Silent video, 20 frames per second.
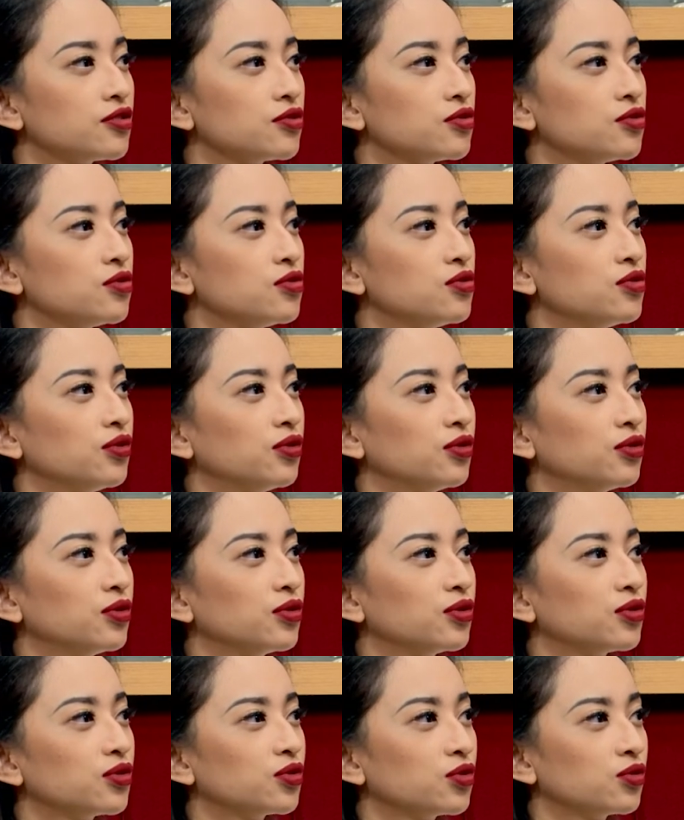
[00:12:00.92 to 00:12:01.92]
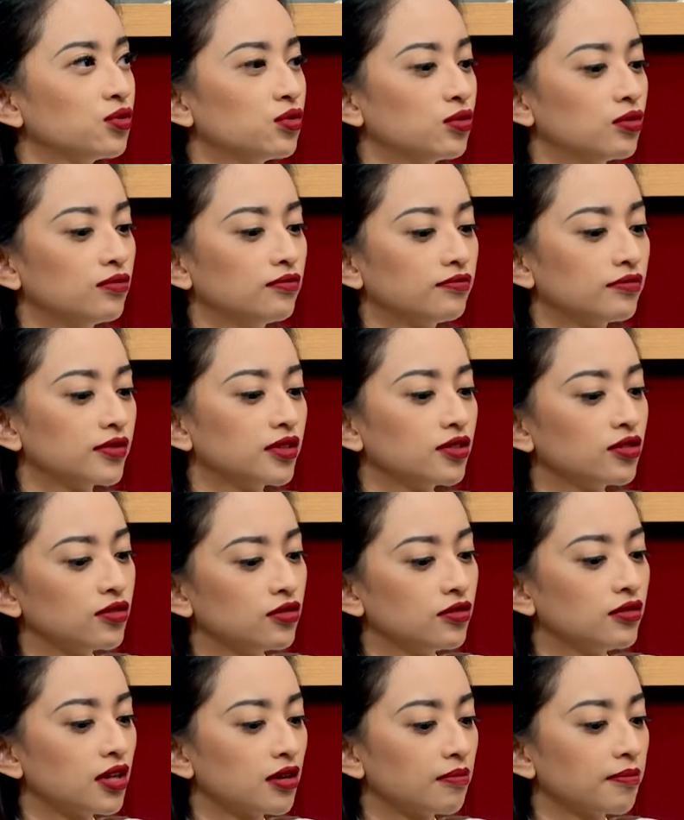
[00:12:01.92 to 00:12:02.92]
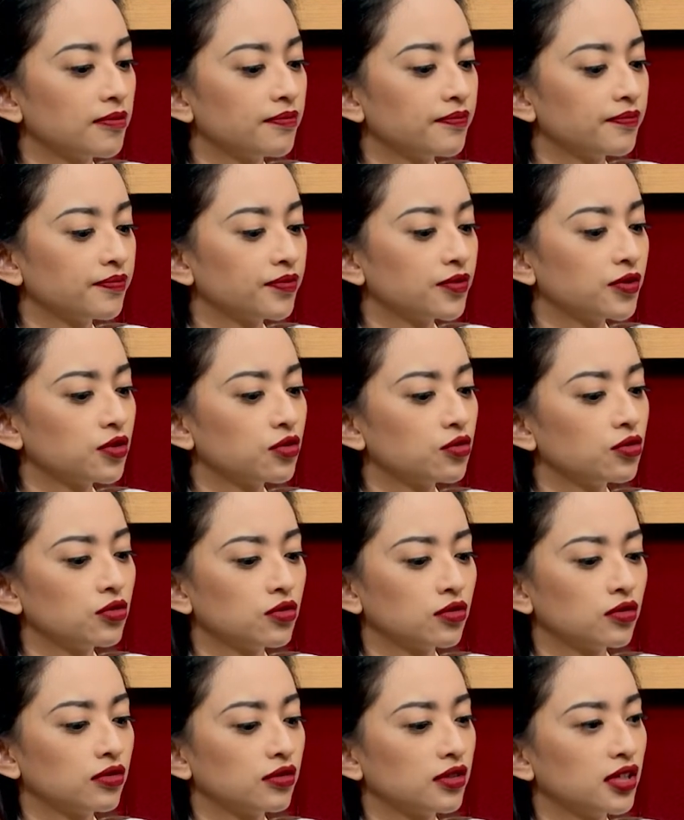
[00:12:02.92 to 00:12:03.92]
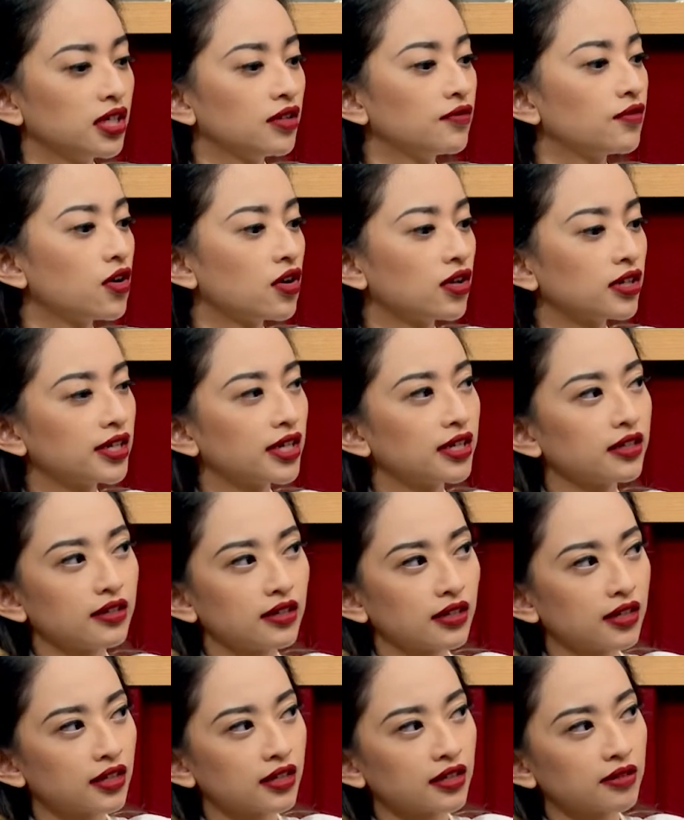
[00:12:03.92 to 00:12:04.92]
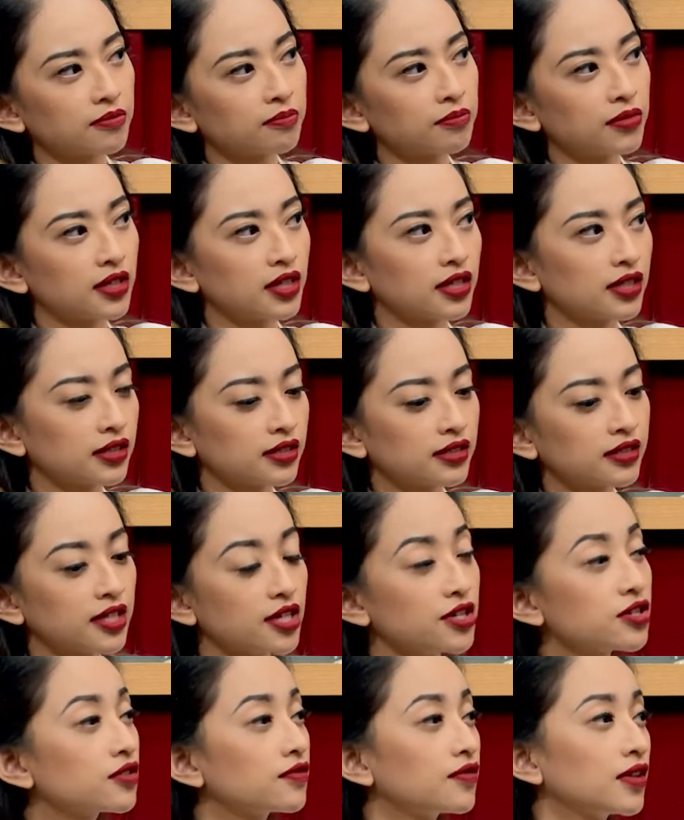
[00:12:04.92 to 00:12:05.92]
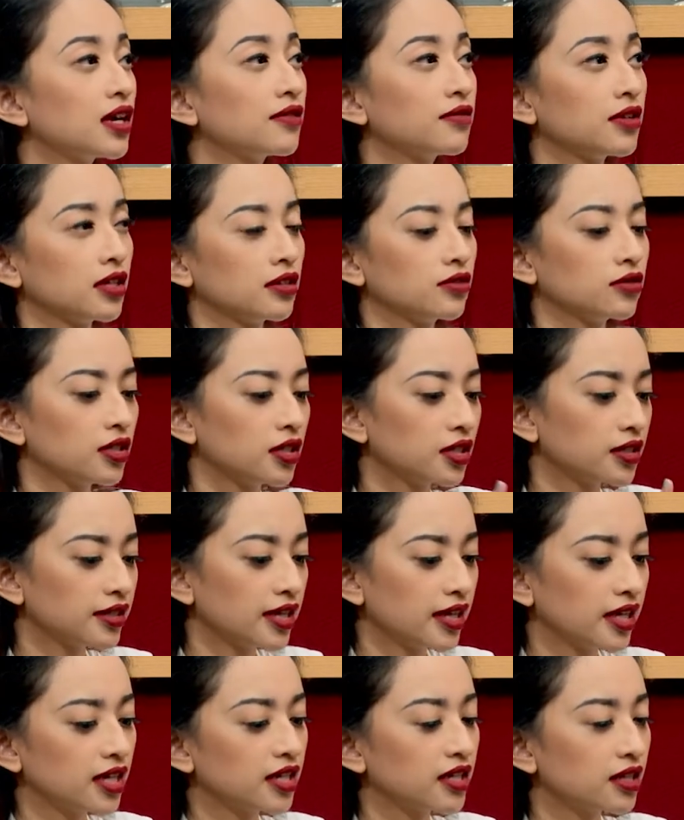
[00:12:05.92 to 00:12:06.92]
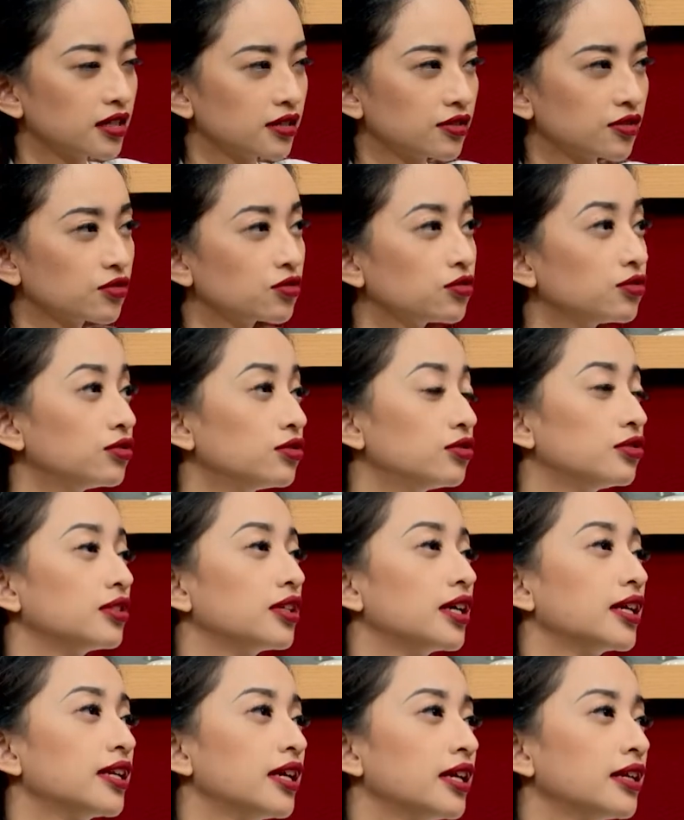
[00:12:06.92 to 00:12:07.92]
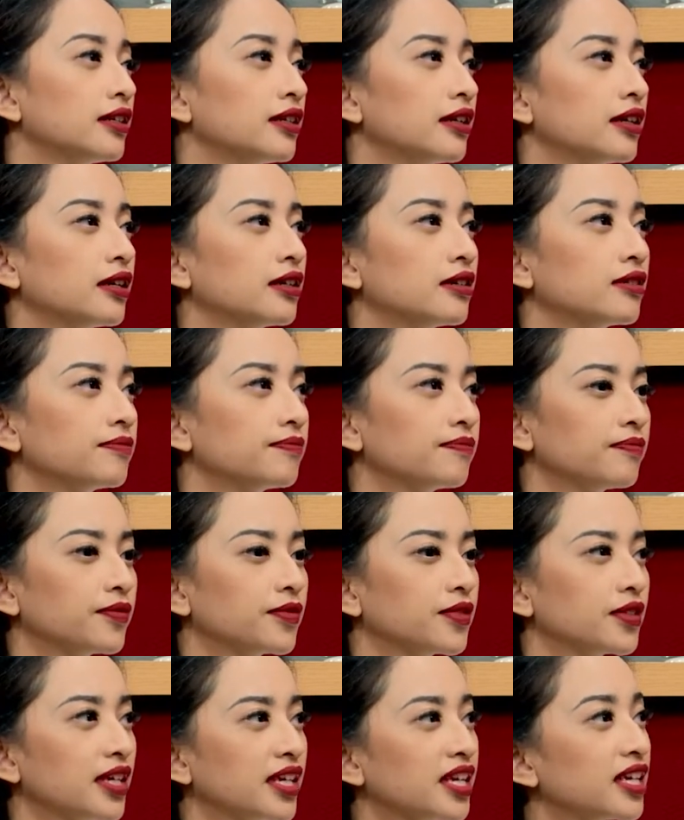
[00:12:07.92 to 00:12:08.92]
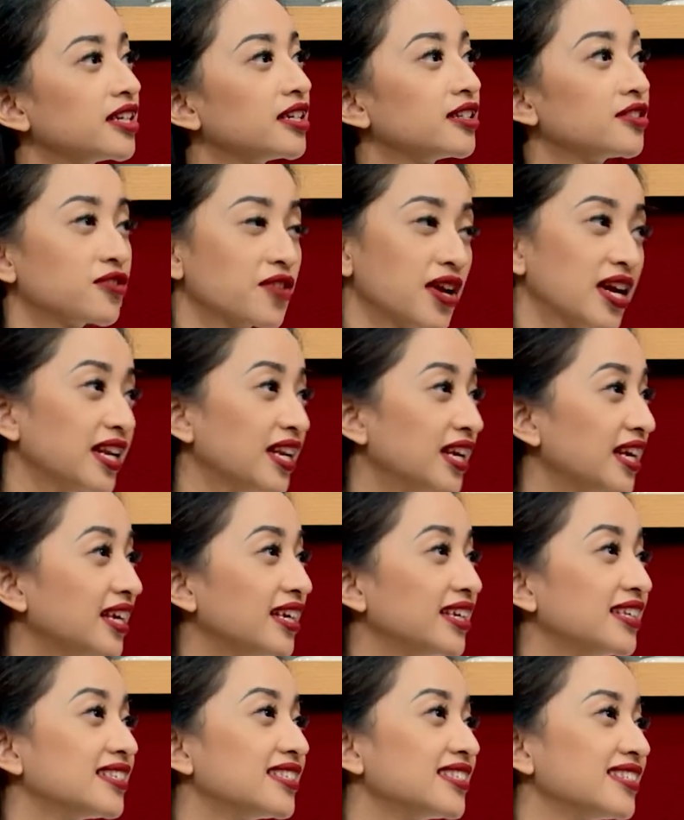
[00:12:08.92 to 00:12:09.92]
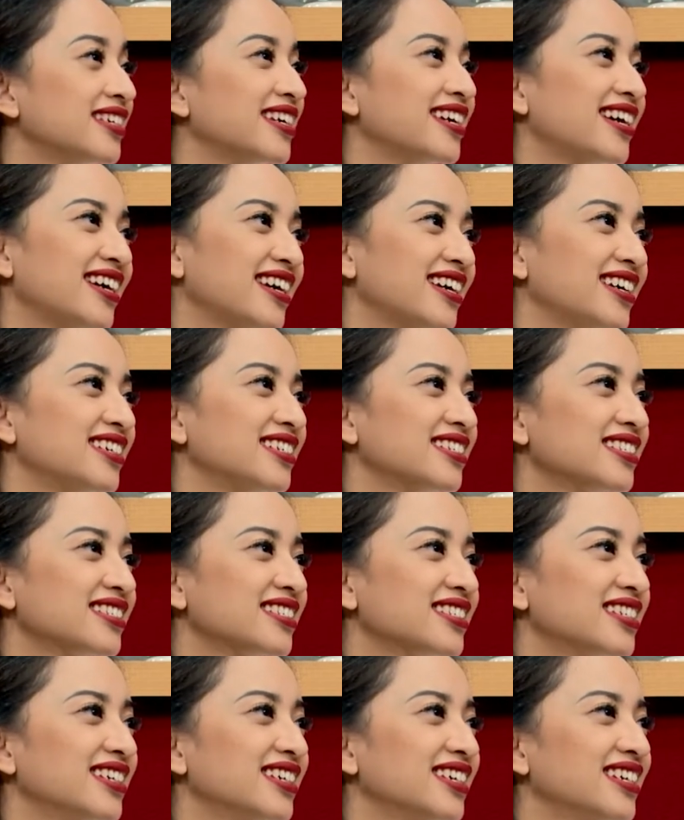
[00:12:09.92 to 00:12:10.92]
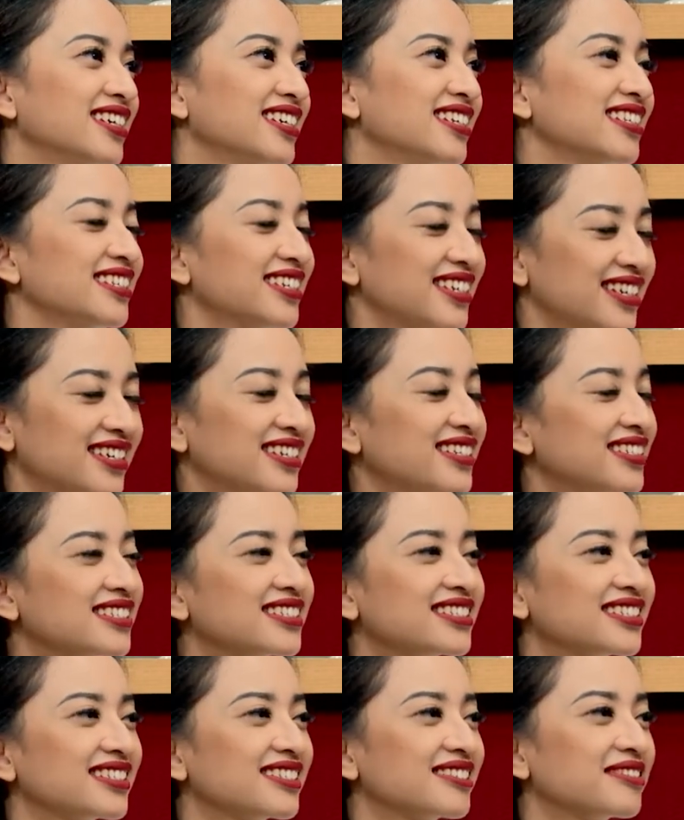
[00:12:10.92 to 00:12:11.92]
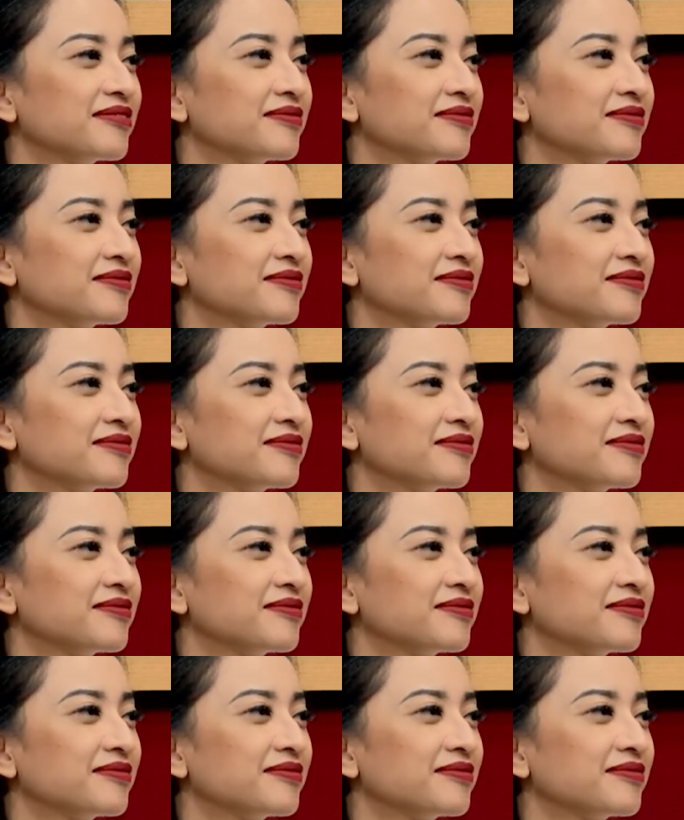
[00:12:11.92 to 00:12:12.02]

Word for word: to to uh, to live all that uh, uh, stage of life, like uh, taking the school and then the taking the trainings. Yeah. yeah. Yes. And